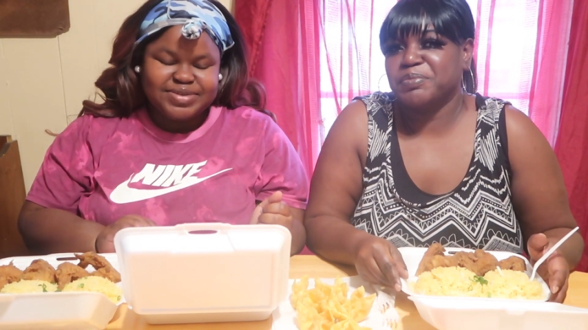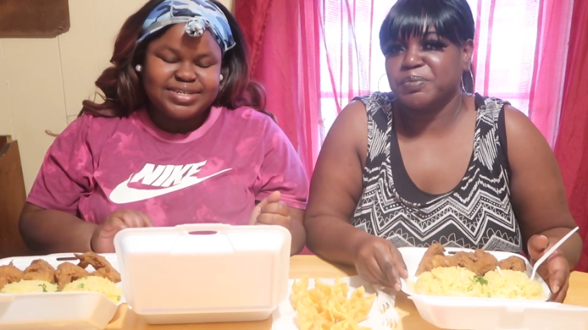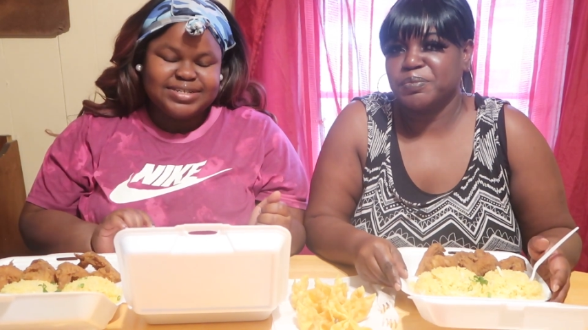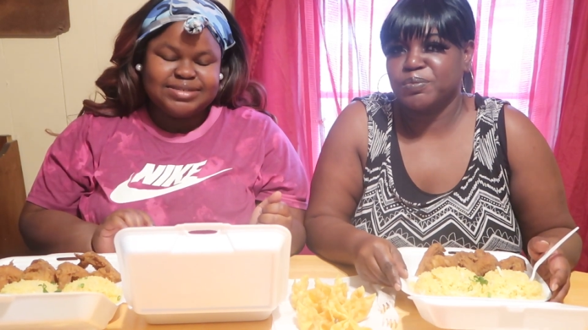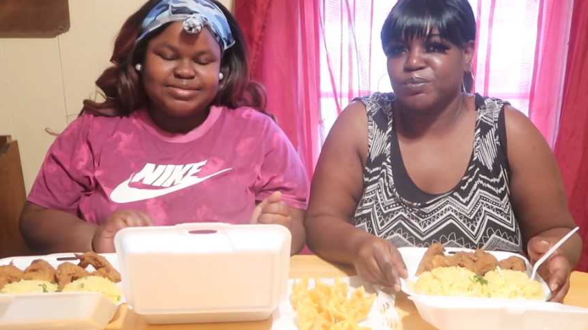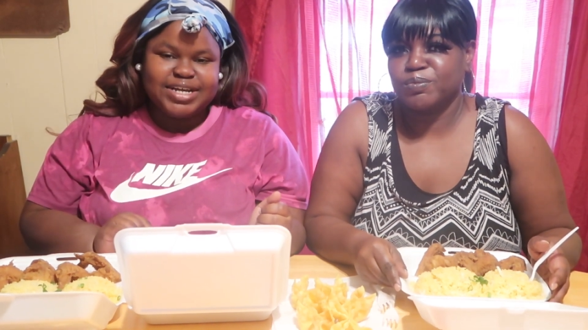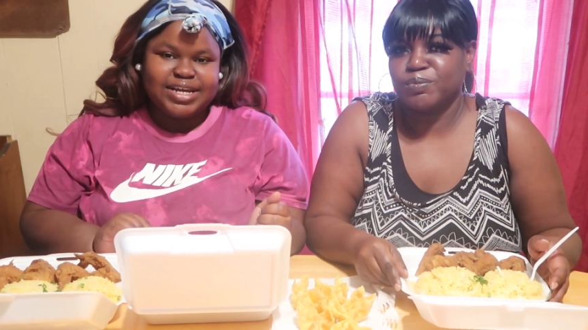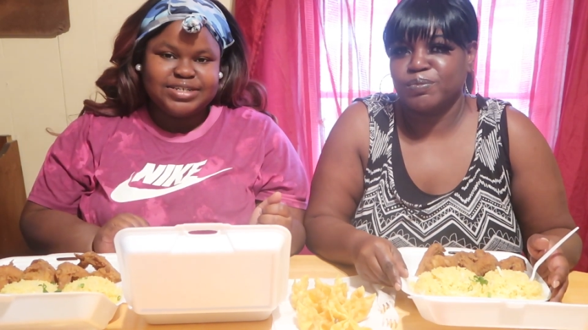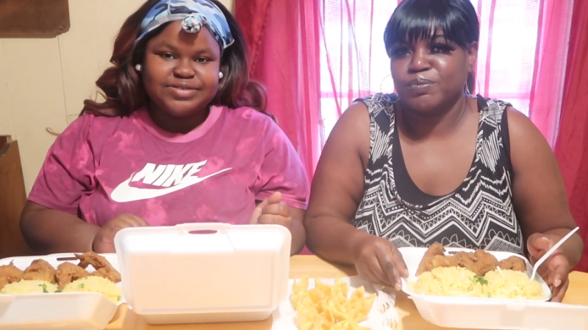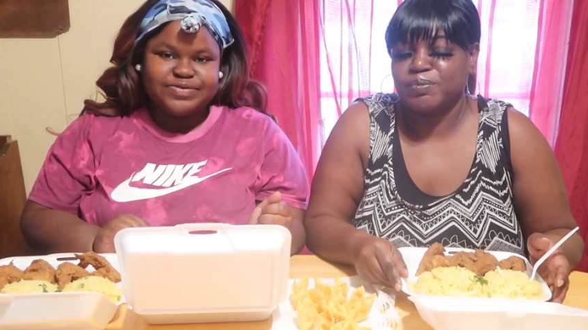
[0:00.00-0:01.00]
Speaker 1: be eating some
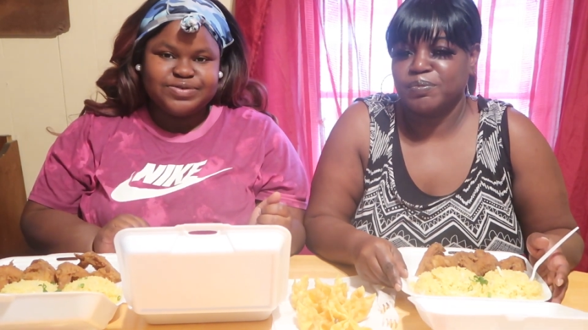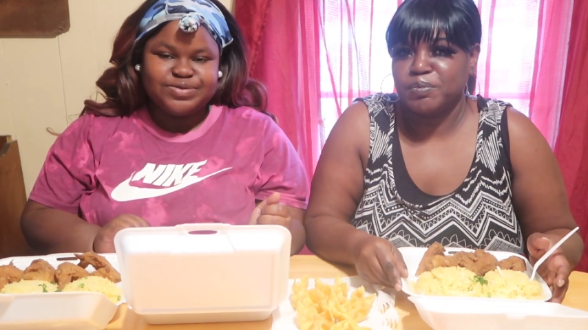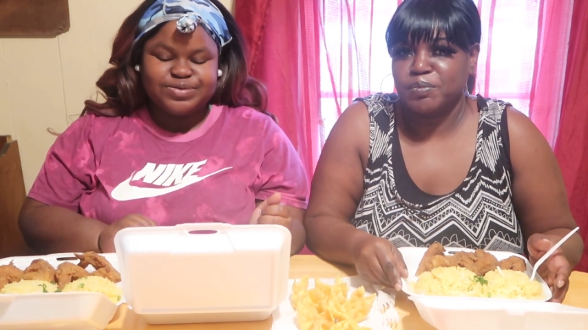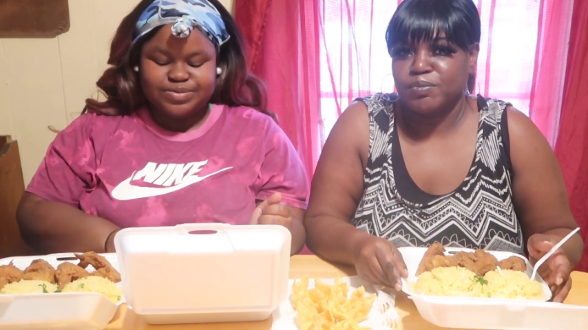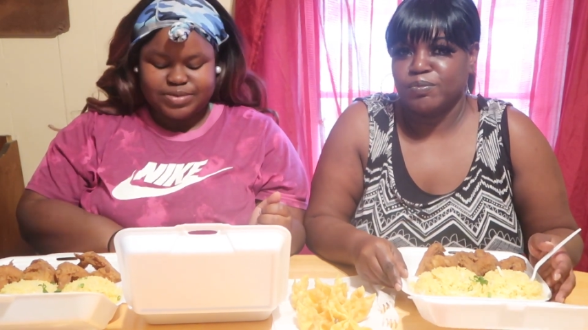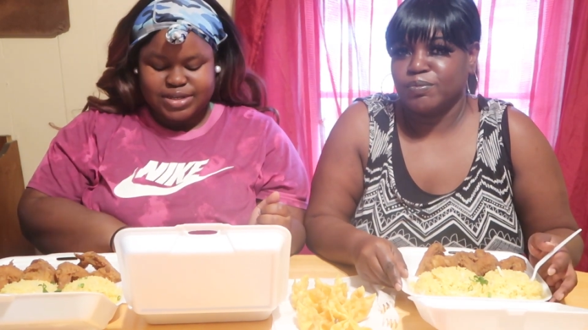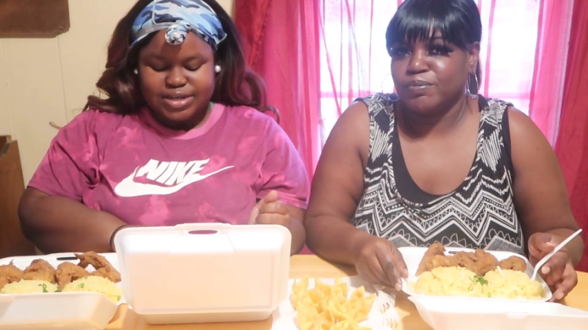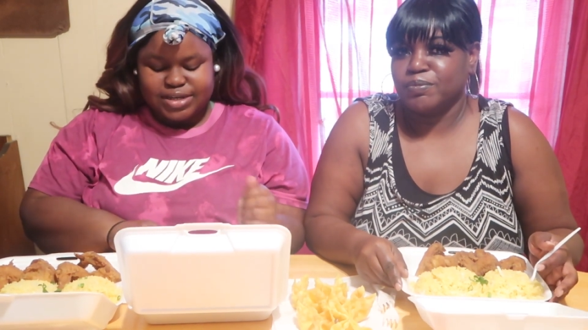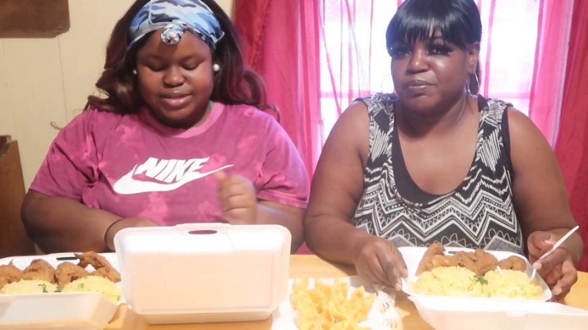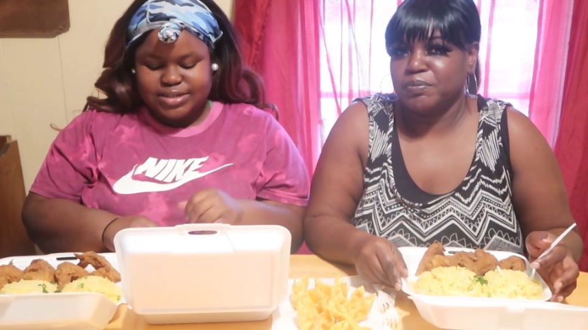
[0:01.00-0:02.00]
Chinese food.
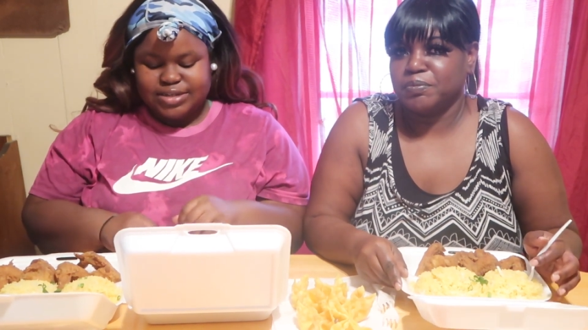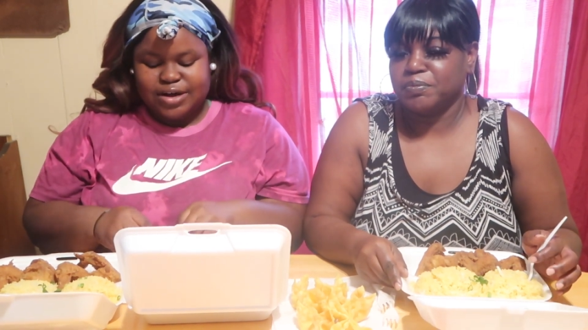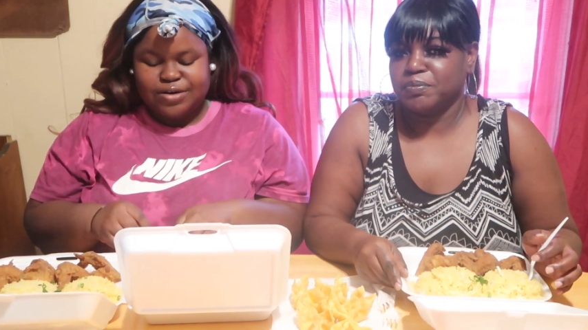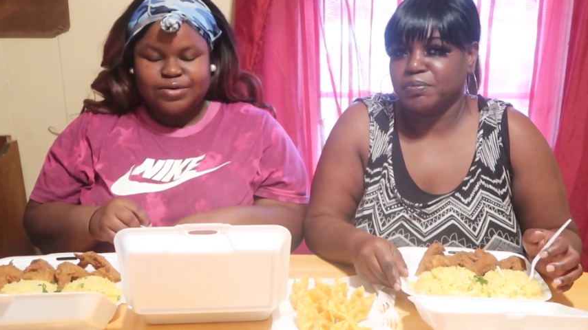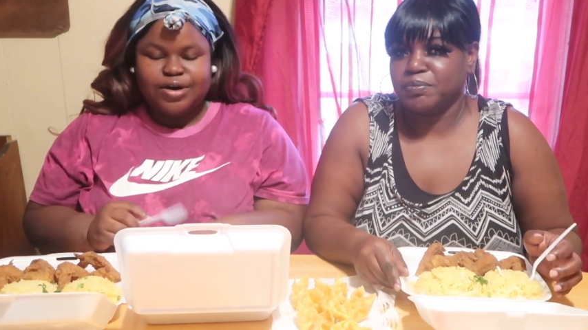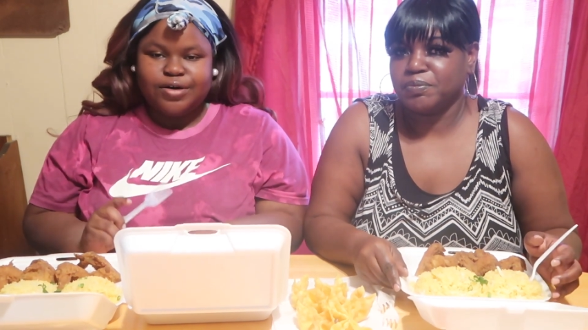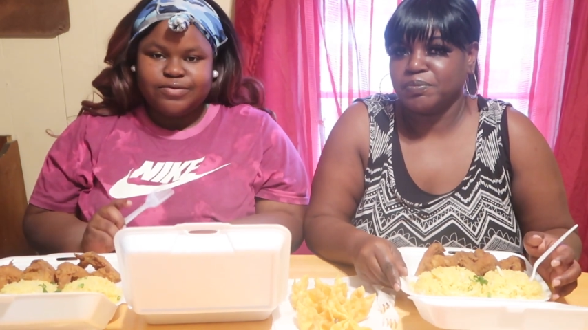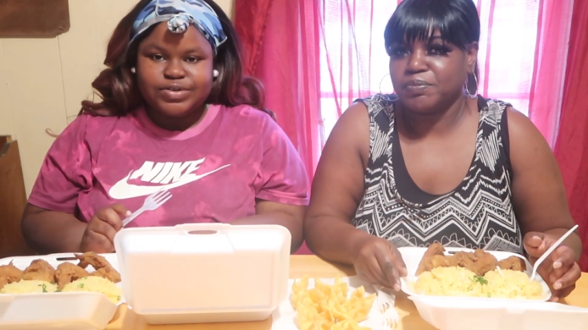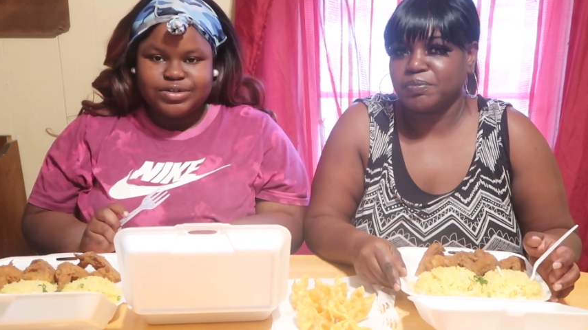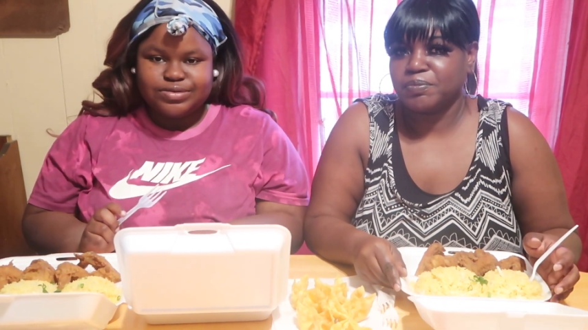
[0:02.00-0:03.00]
It's long
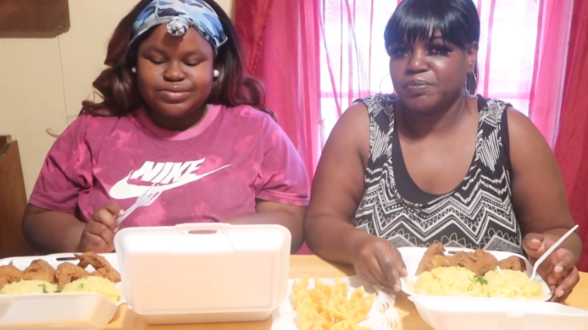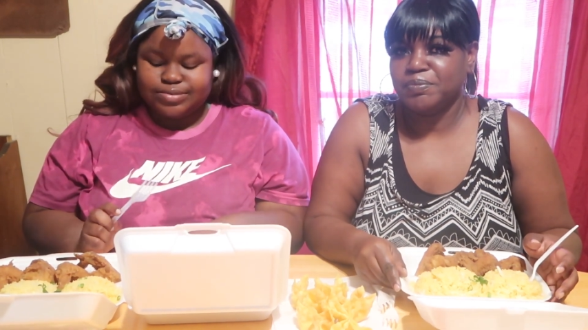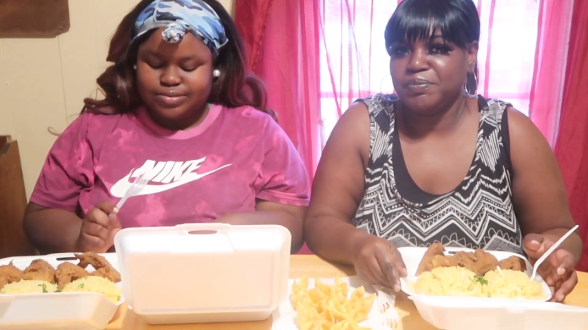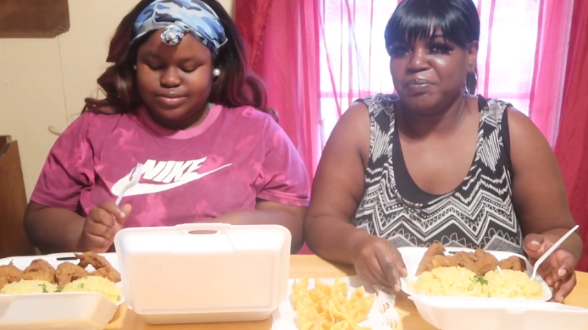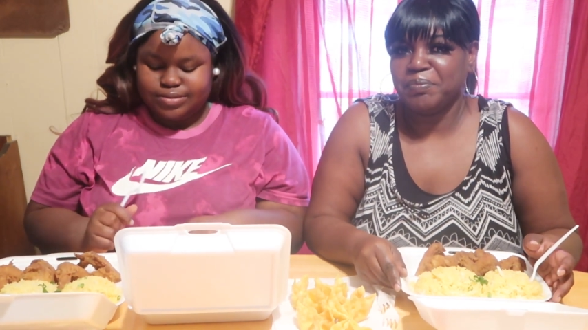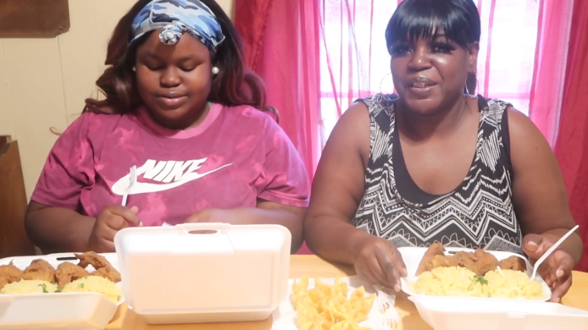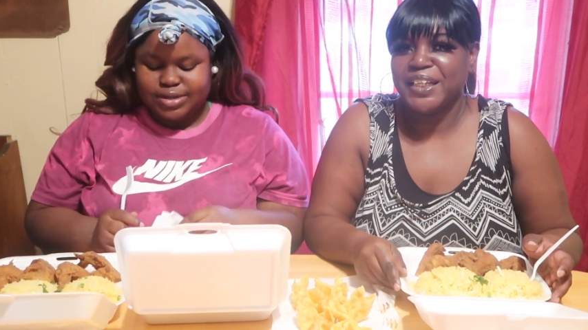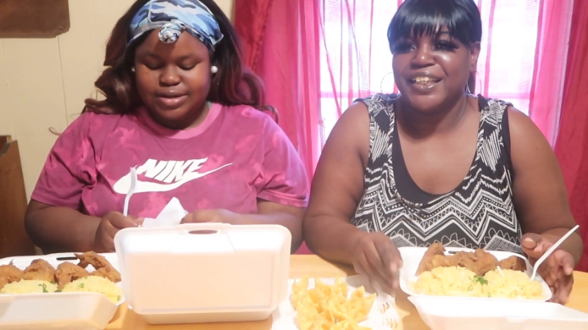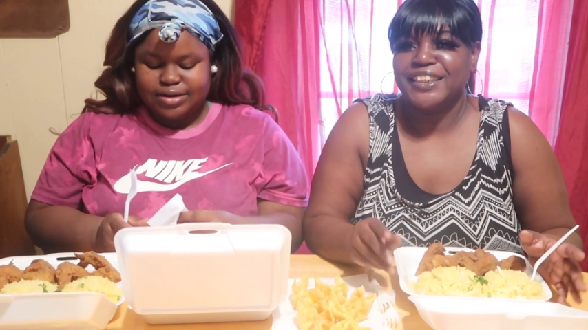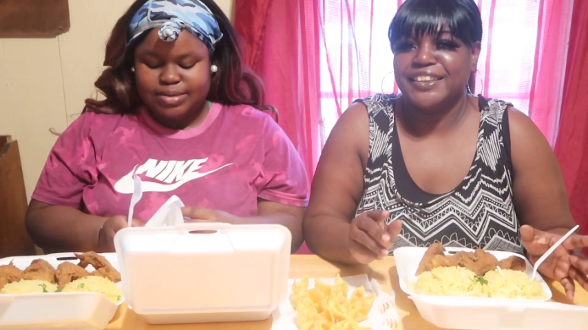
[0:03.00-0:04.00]
overdue,
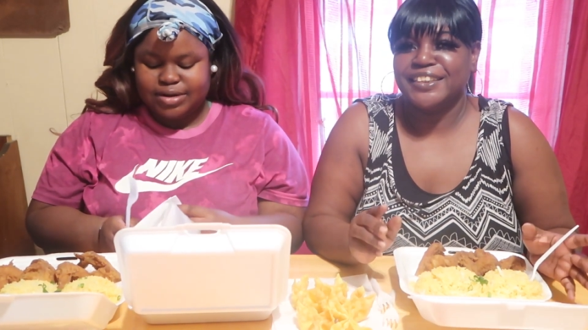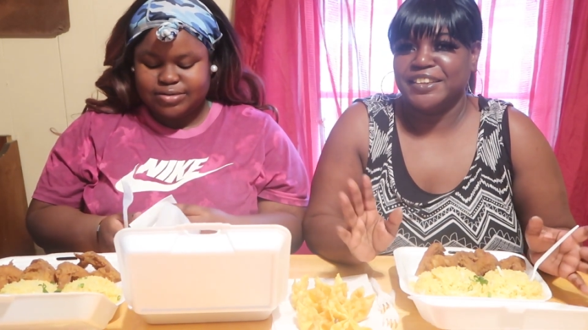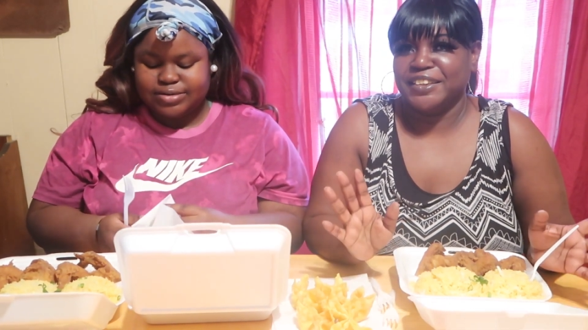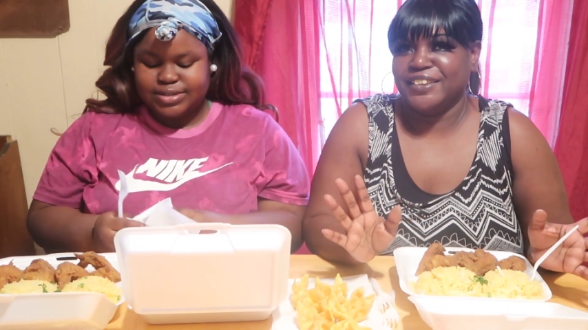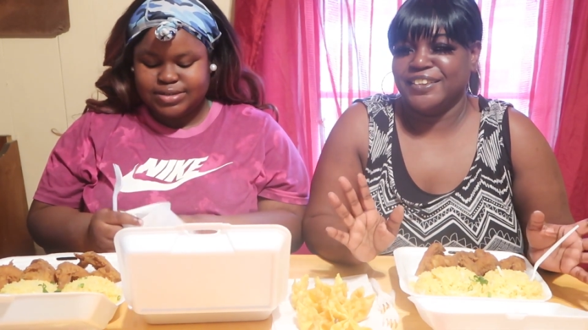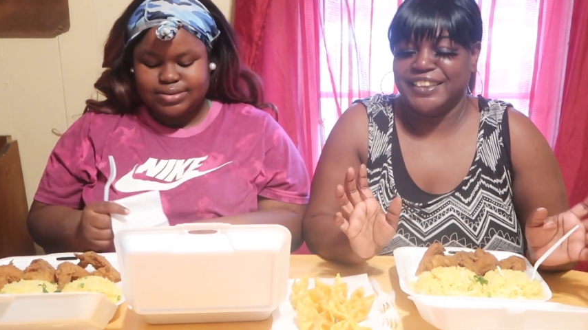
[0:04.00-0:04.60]
and I'm hungry.